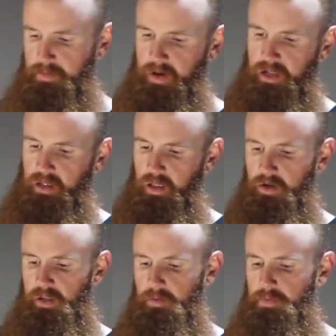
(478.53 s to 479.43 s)
But
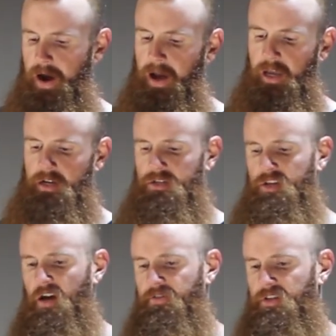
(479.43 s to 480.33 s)
look at the bracket
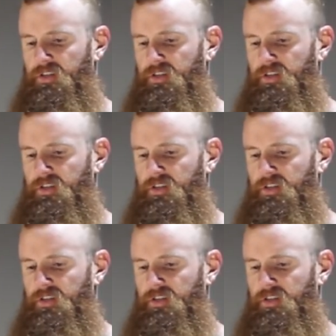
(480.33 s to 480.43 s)
itself, it's